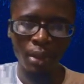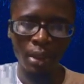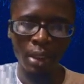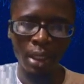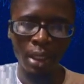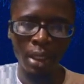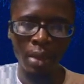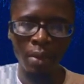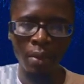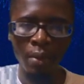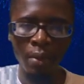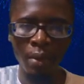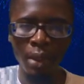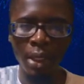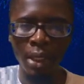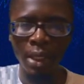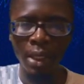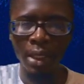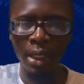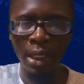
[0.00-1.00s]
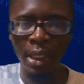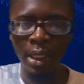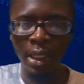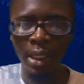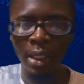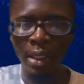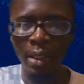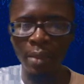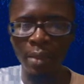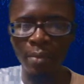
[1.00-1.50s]
Now, I
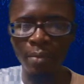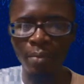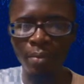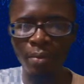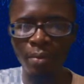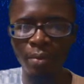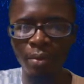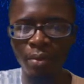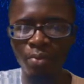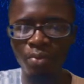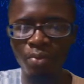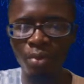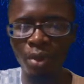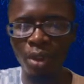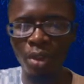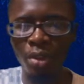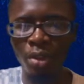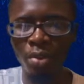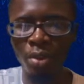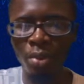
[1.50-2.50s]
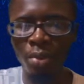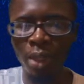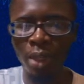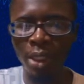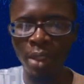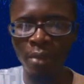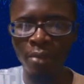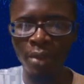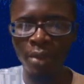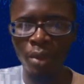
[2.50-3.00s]
think it should be
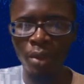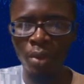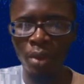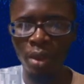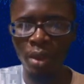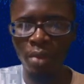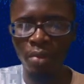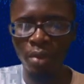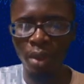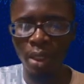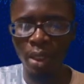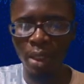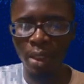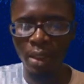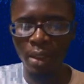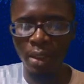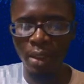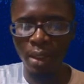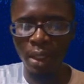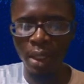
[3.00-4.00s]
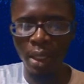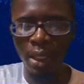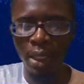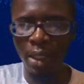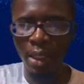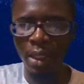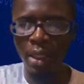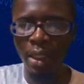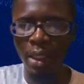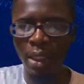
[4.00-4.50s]
better viewed if we can see
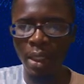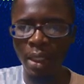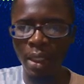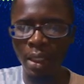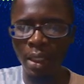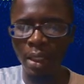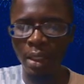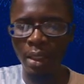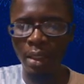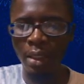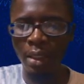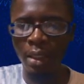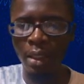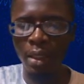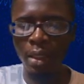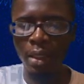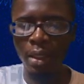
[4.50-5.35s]
it in